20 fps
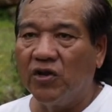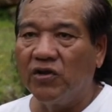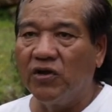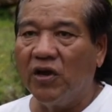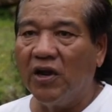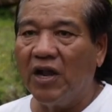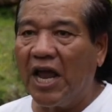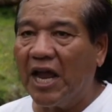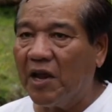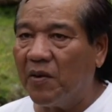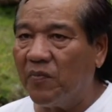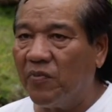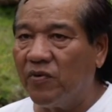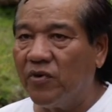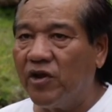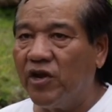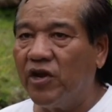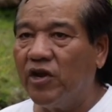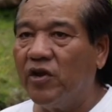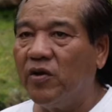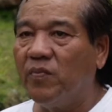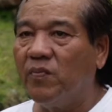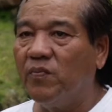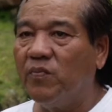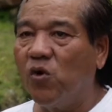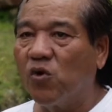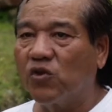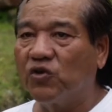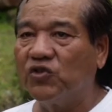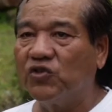The library,
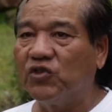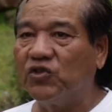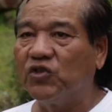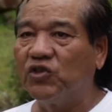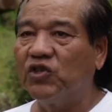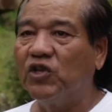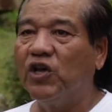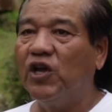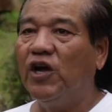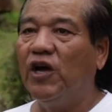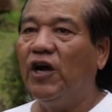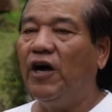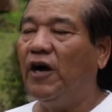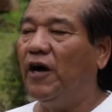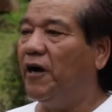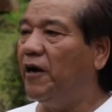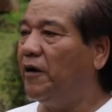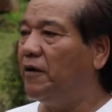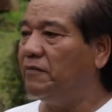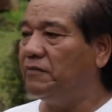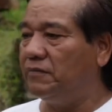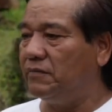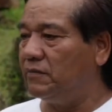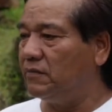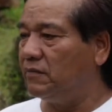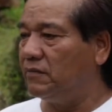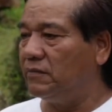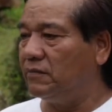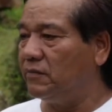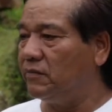books,
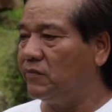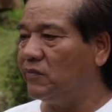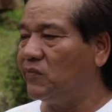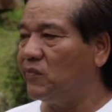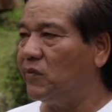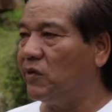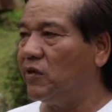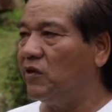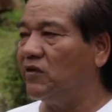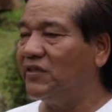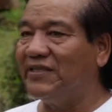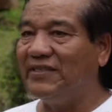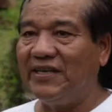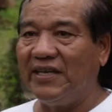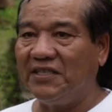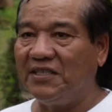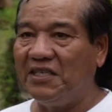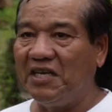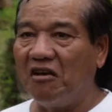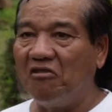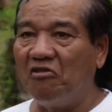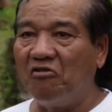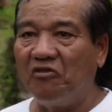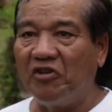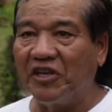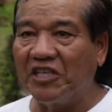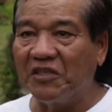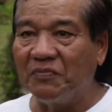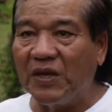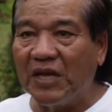um, your seti,
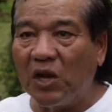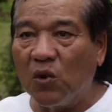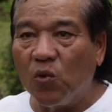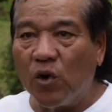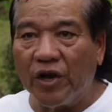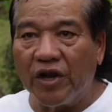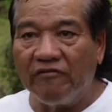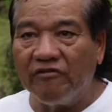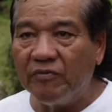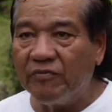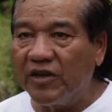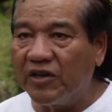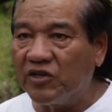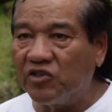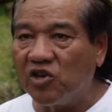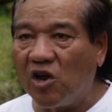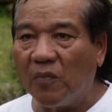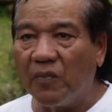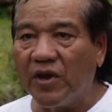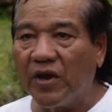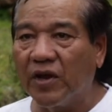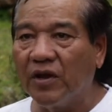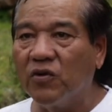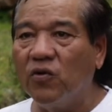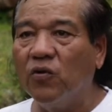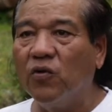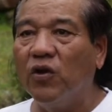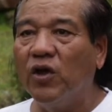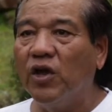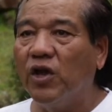everything is making one, everything jumping. The,
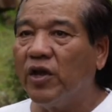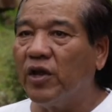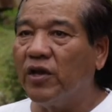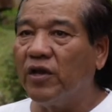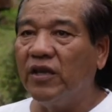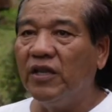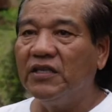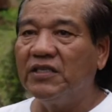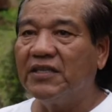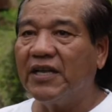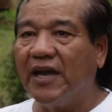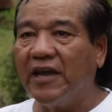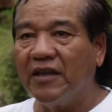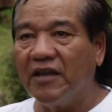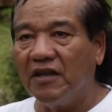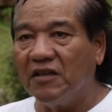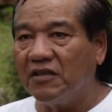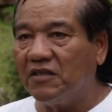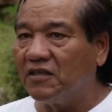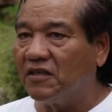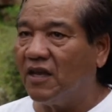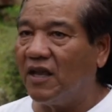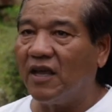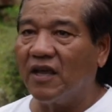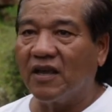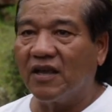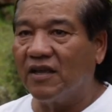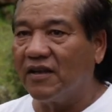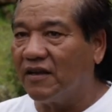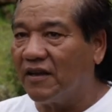whole, the inside there is just
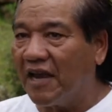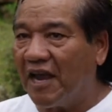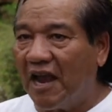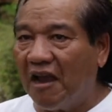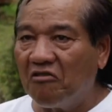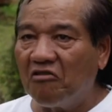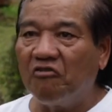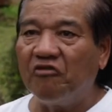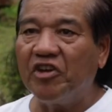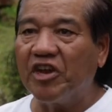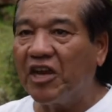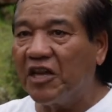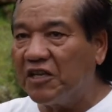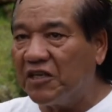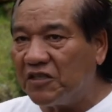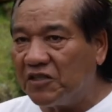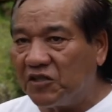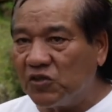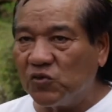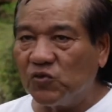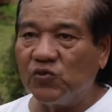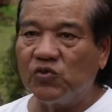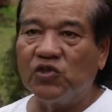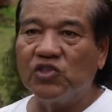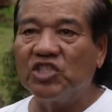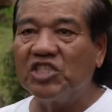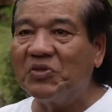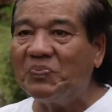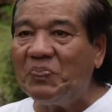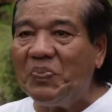like everything into
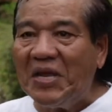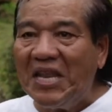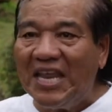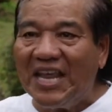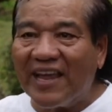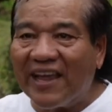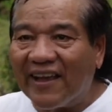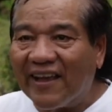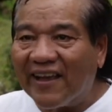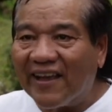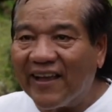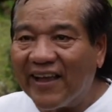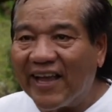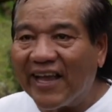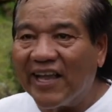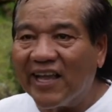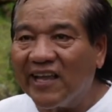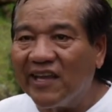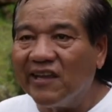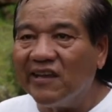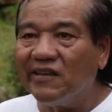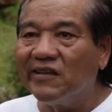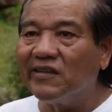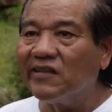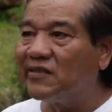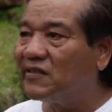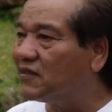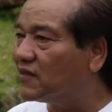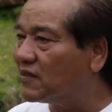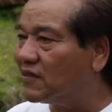the spinning. We
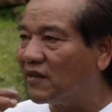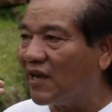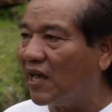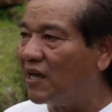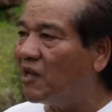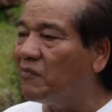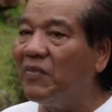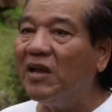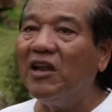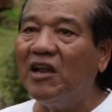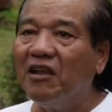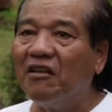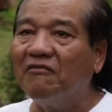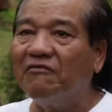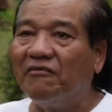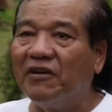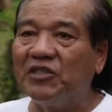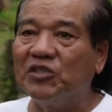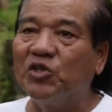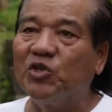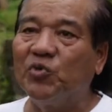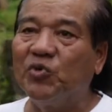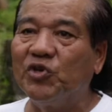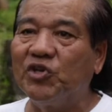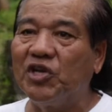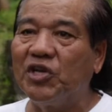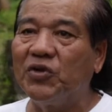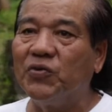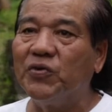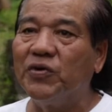just cannot believe what
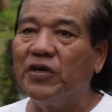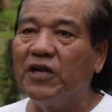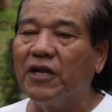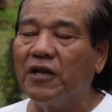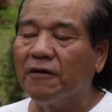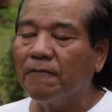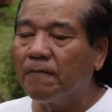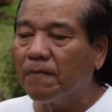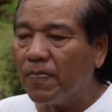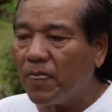situation they were in.